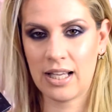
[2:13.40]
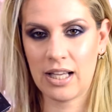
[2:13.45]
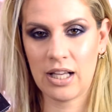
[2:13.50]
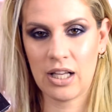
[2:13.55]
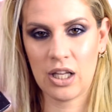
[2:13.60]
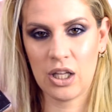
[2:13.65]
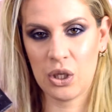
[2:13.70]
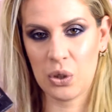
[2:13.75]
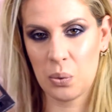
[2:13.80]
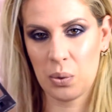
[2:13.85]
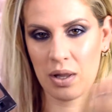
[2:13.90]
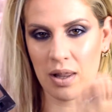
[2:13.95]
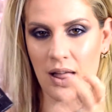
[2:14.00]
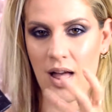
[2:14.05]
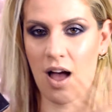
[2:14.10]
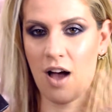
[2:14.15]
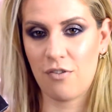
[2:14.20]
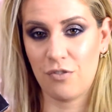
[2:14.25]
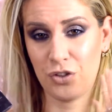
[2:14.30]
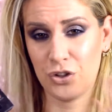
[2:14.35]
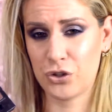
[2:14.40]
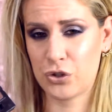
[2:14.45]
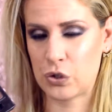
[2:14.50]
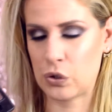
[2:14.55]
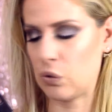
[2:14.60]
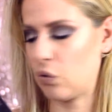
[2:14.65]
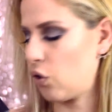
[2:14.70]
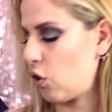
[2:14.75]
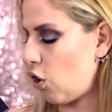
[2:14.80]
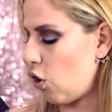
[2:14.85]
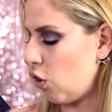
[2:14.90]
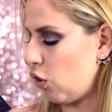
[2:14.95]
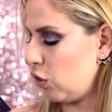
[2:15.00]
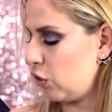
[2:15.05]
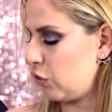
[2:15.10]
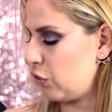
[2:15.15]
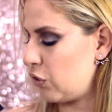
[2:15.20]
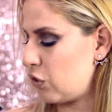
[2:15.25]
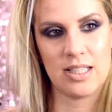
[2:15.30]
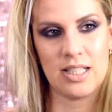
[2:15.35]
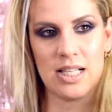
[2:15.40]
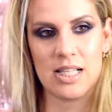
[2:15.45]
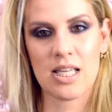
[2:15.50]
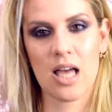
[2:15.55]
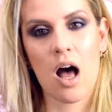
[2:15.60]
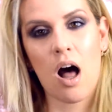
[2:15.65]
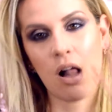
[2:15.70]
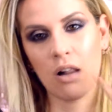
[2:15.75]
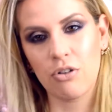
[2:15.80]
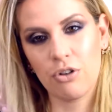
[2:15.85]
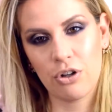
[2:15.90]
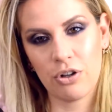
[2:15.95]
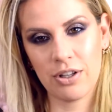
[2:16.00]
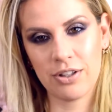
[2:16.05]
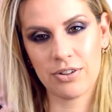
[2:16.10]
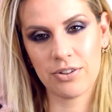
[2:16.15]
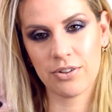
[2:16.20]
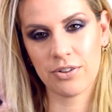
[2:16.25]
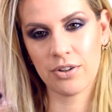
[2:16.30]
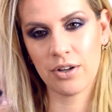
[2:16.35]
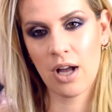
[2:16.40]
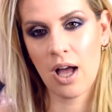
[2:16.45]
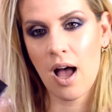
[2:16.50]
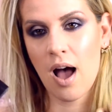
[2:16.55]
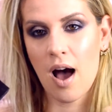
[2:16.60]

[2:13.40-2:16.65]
you will have the true colors, this half glitter,